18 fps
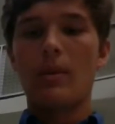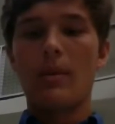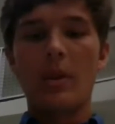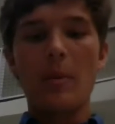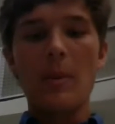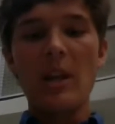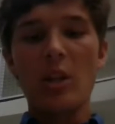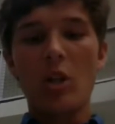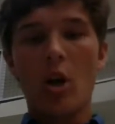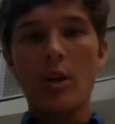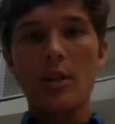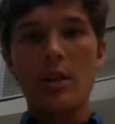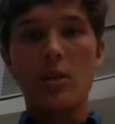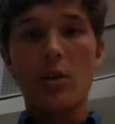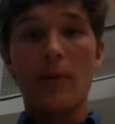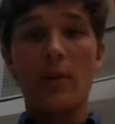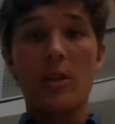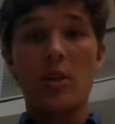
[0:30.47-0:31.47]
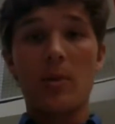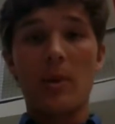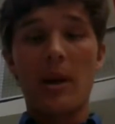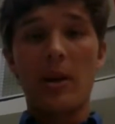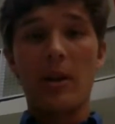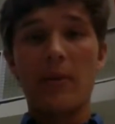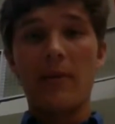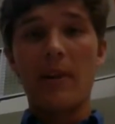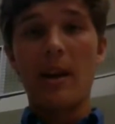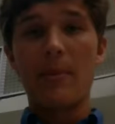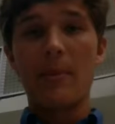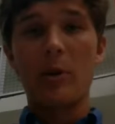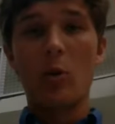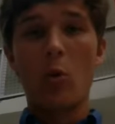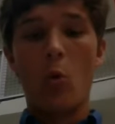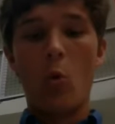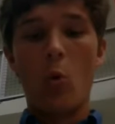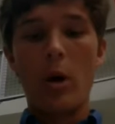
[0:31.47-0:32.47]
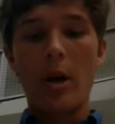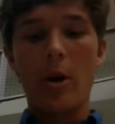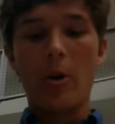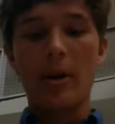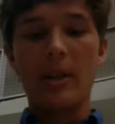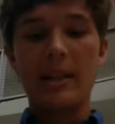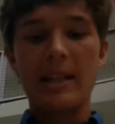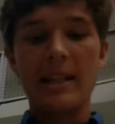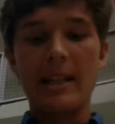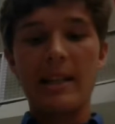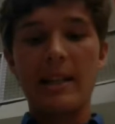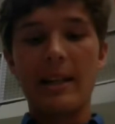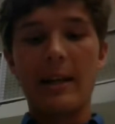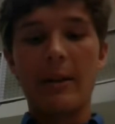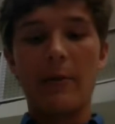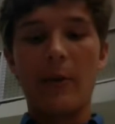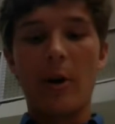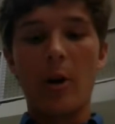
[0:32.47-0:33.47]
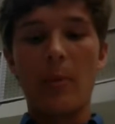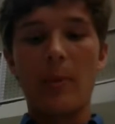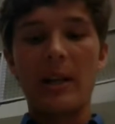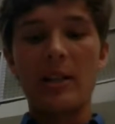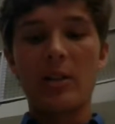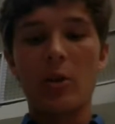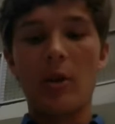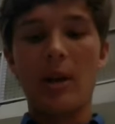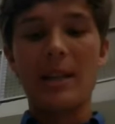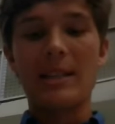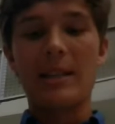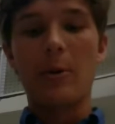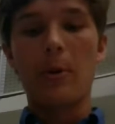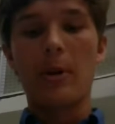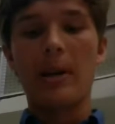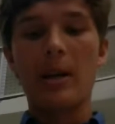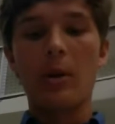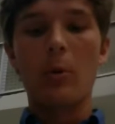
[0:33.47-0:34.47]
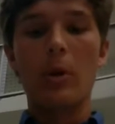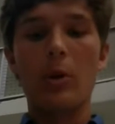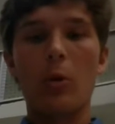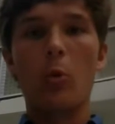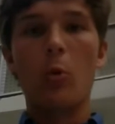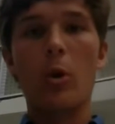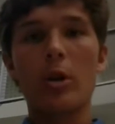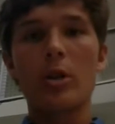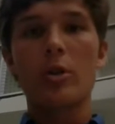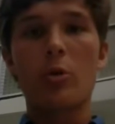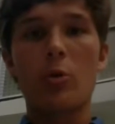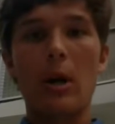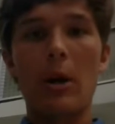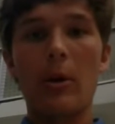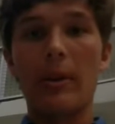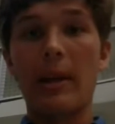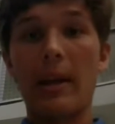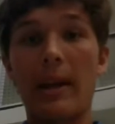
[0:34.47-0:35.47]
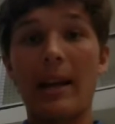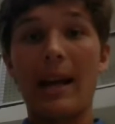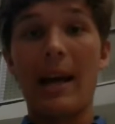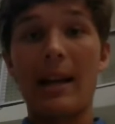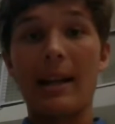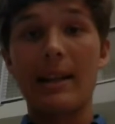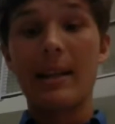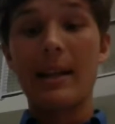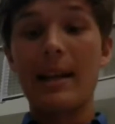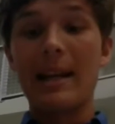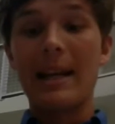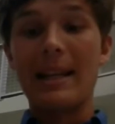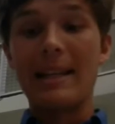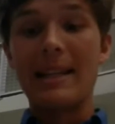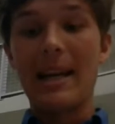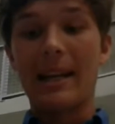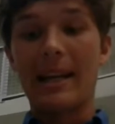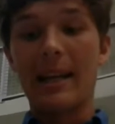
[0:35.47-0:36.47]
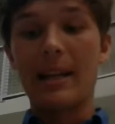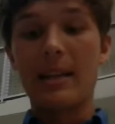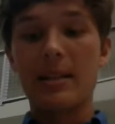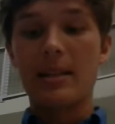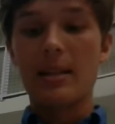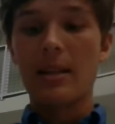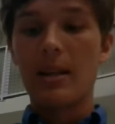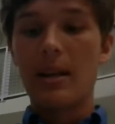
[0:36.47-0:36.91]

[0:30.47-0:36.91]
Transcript: The main causes of the Somalian famine were indeed environmental, as they were hit with the worst drought they had had in decades.